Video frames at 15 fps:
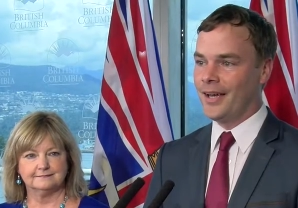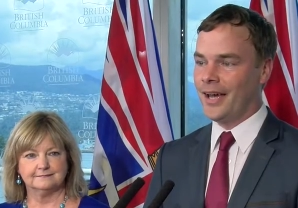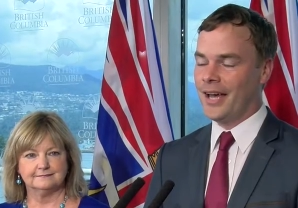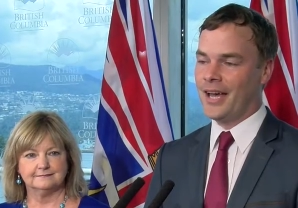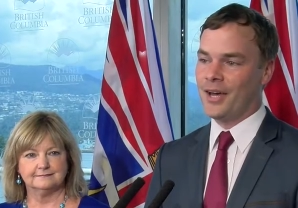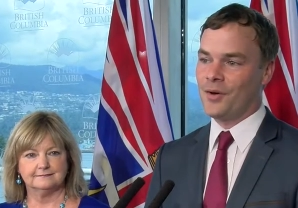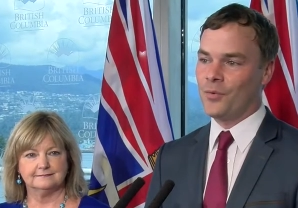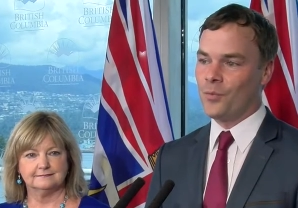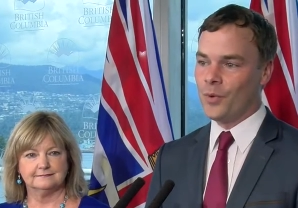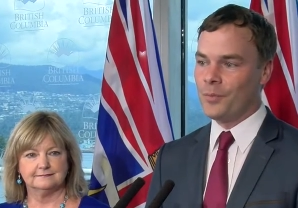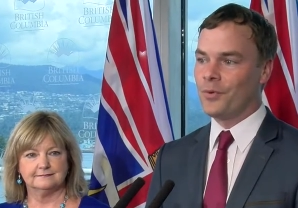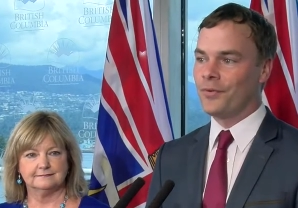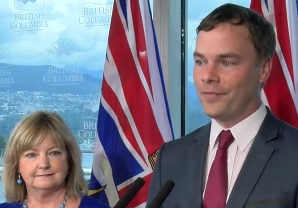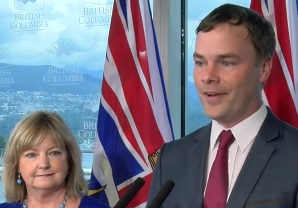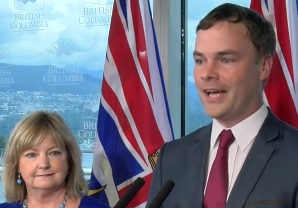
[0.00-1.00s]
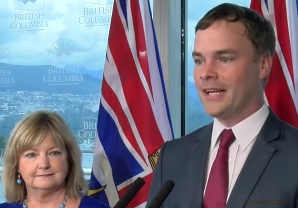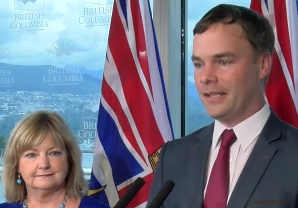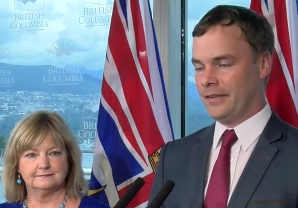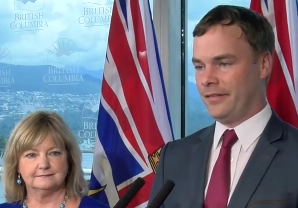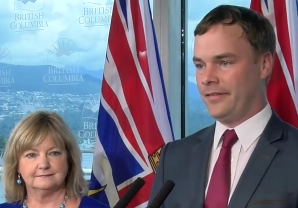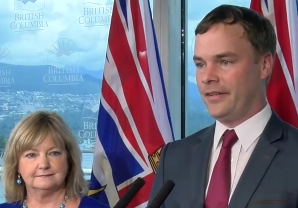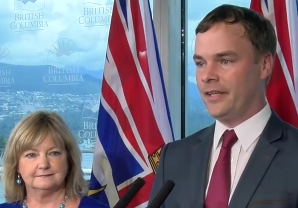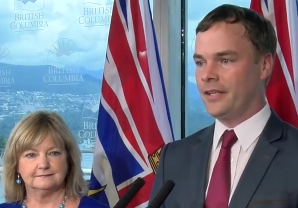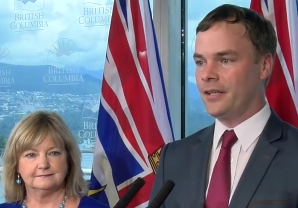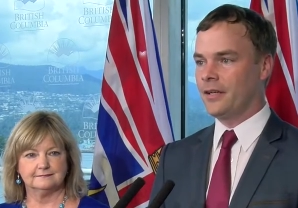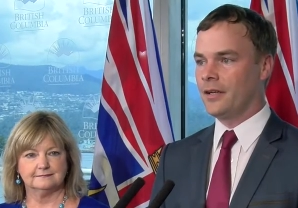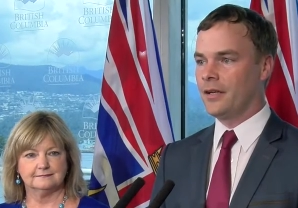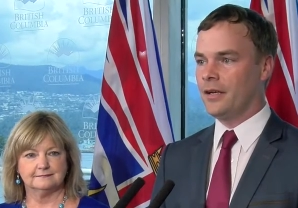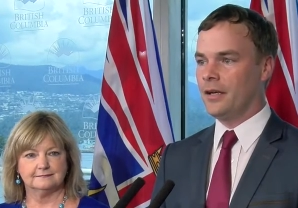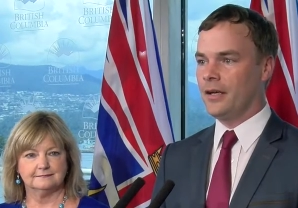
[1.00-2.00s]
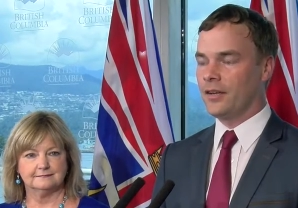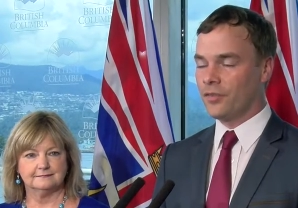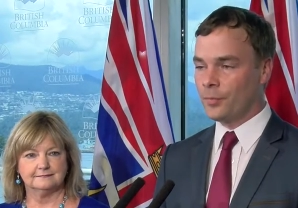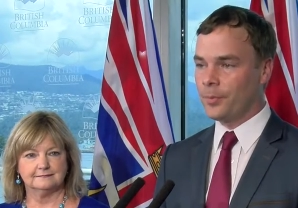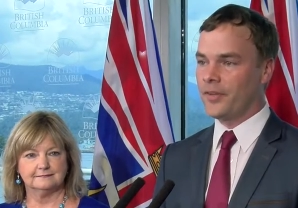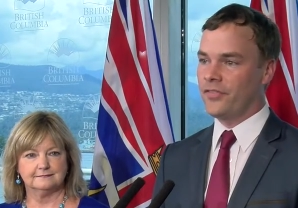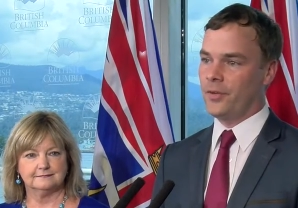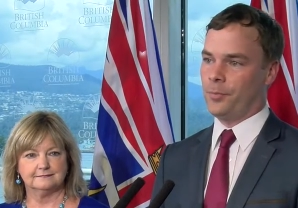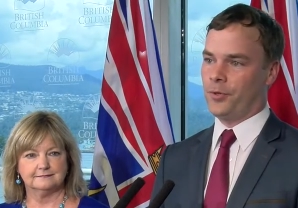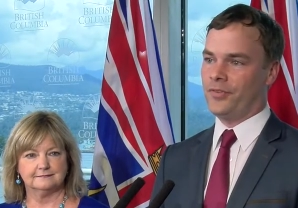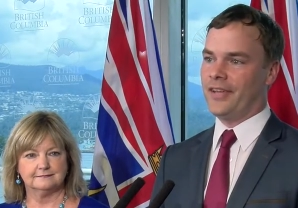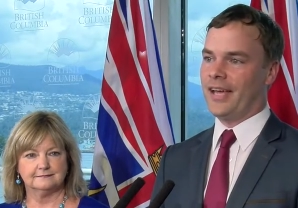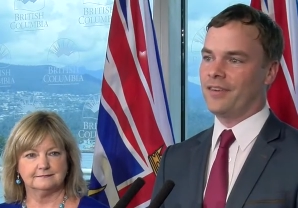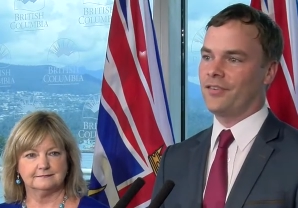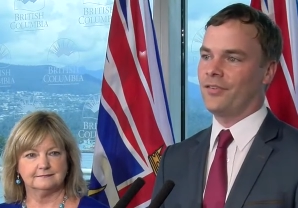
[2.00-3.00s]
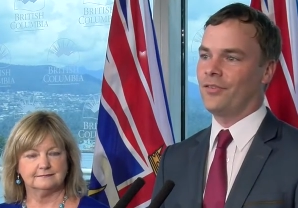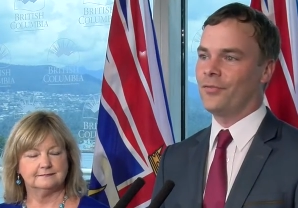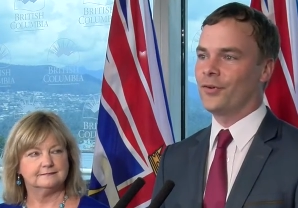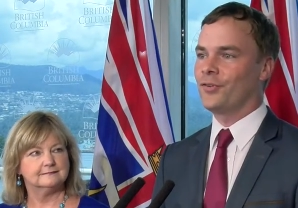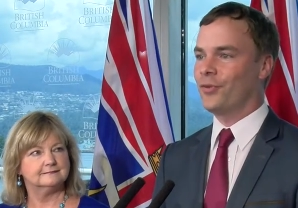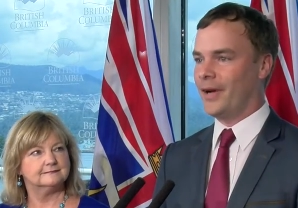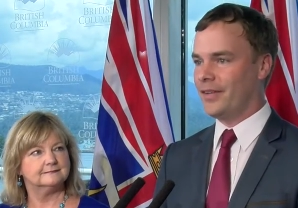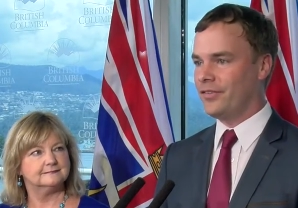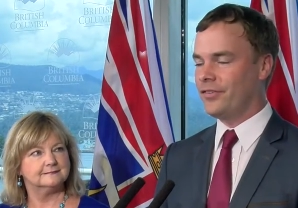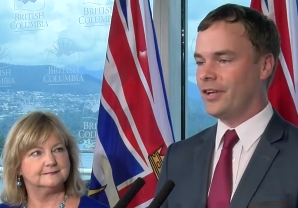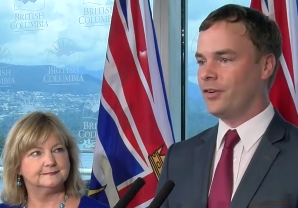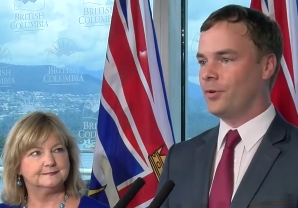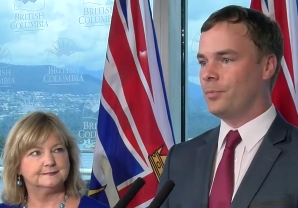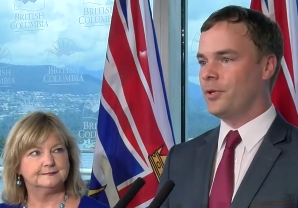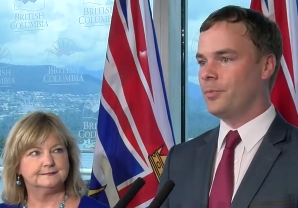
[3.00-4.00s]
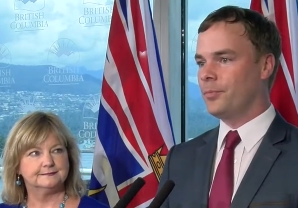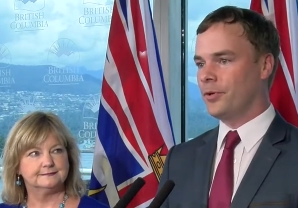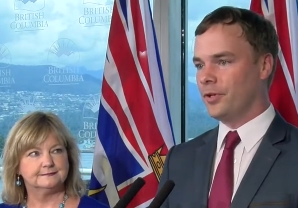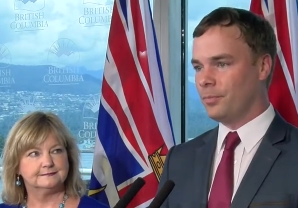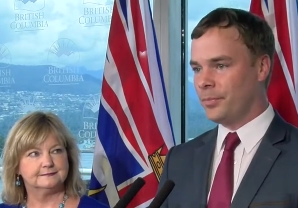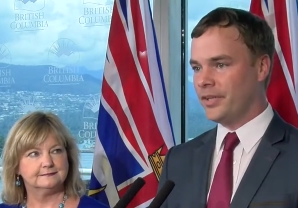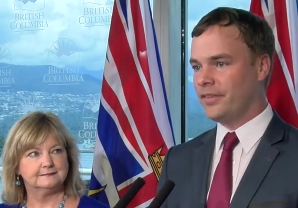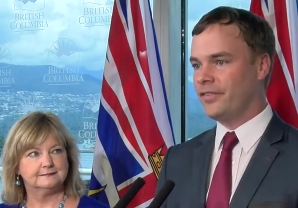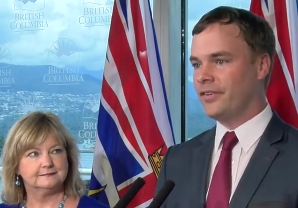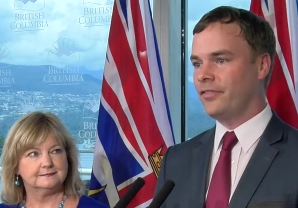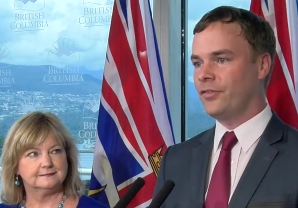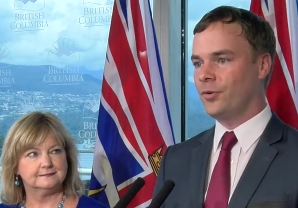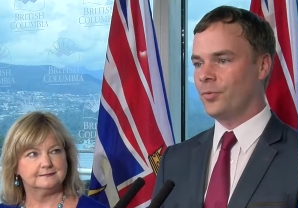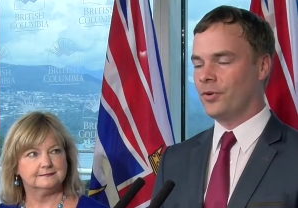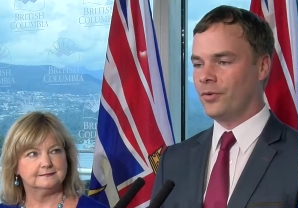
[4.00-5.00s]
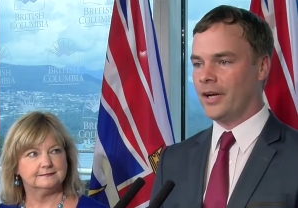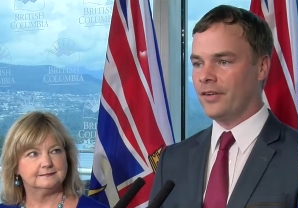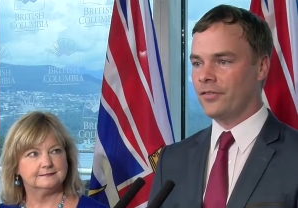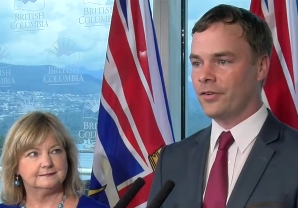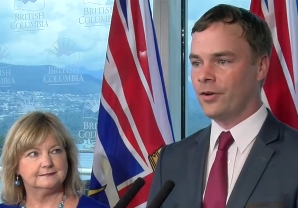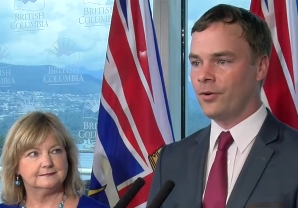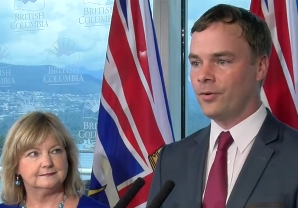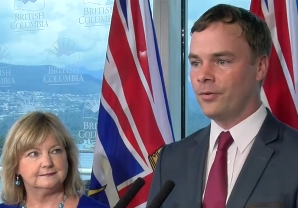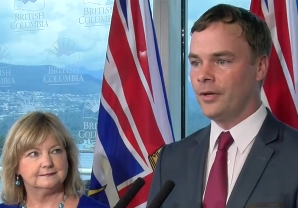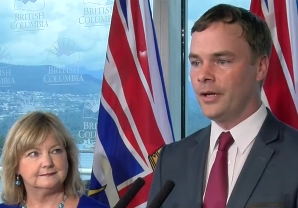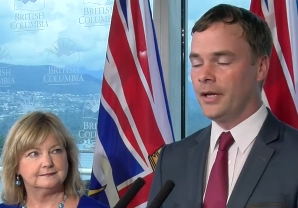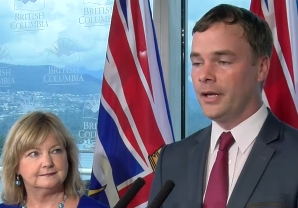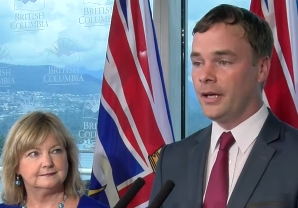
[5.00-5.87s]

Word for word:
Speaker 1: uh, we will finally see explicit protections for transgender people in BC's Human Rights Code